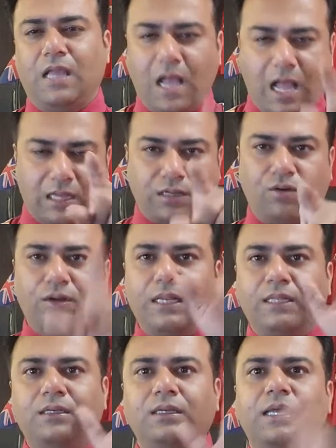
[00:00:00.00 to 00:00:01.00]
A
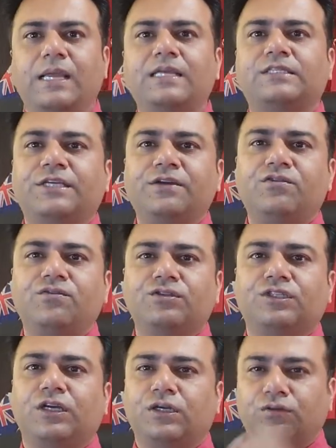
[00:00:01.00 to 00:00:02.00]
colon is
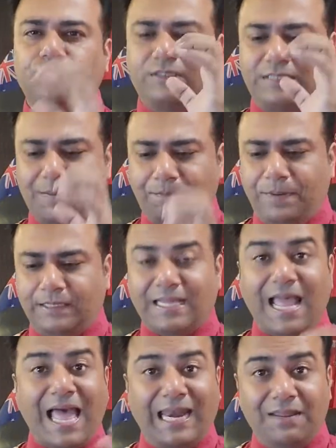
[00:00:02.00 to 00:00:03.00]
used to separate
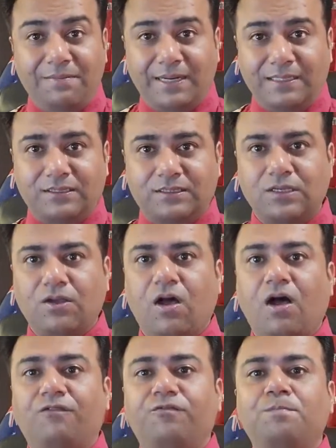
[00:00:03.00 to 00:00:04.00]
elements
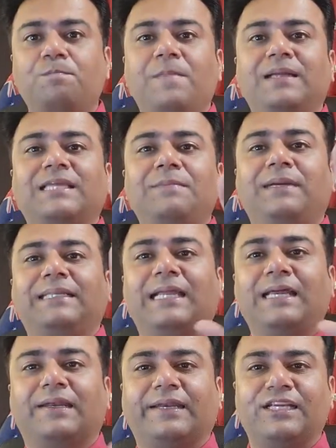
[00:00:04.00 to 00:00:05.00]
of
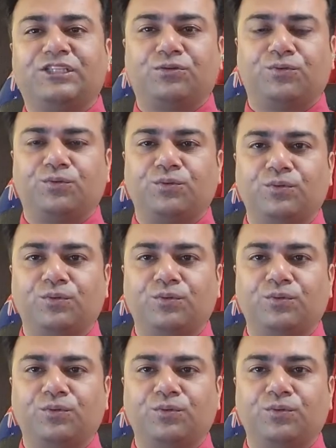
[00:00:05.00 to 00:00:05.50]
mathematical ratio.